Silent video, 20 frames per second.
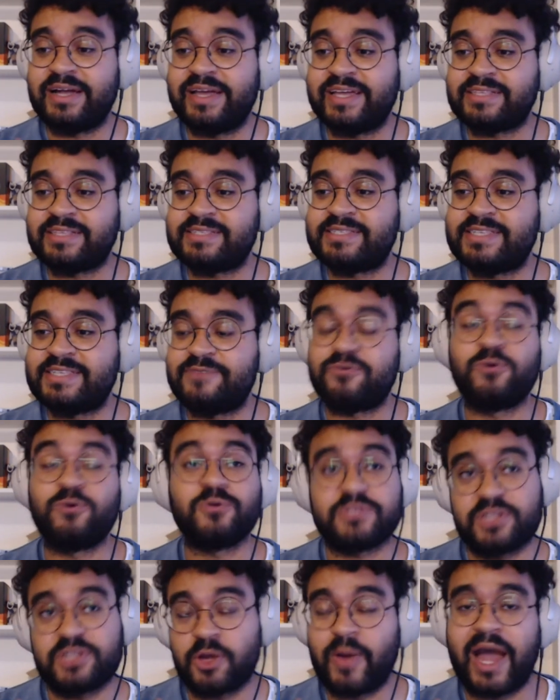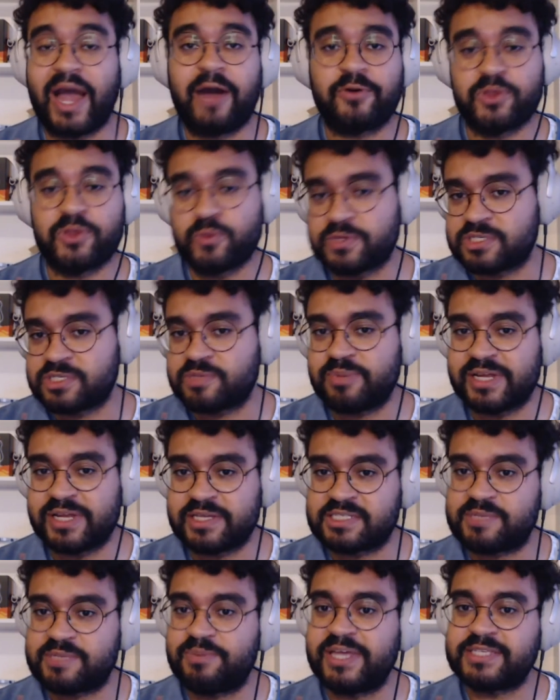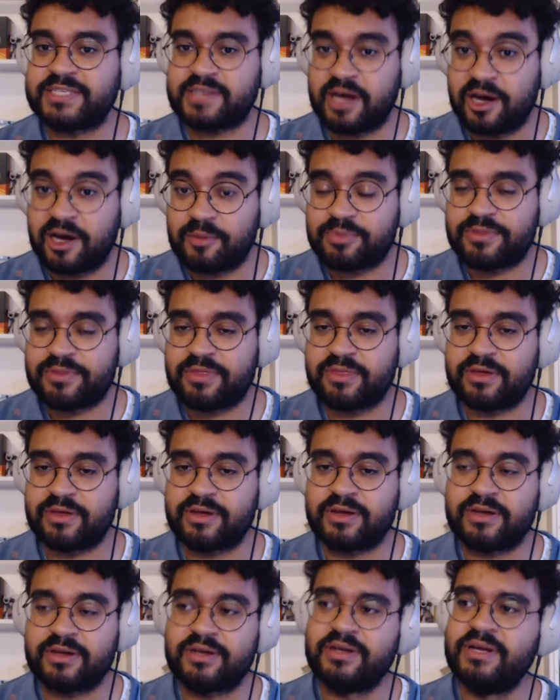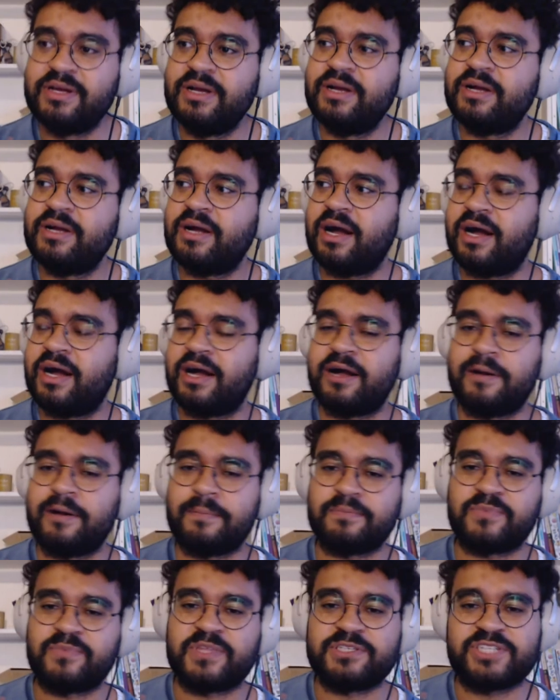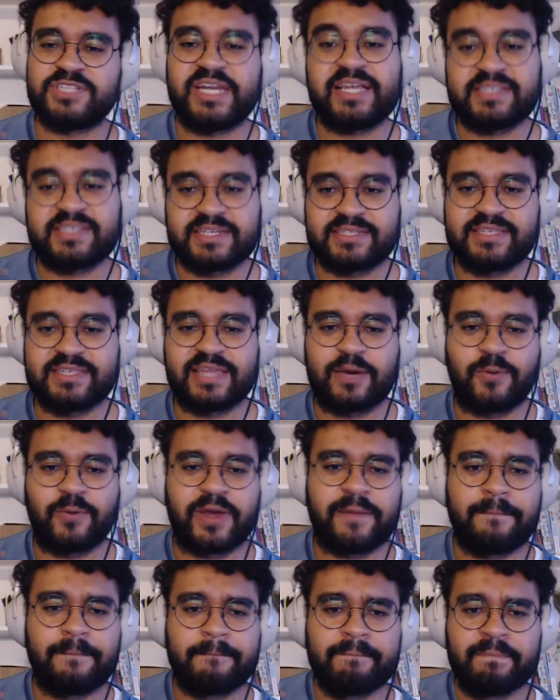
it's difficult to know how you would split split up the um, the genetics in that way.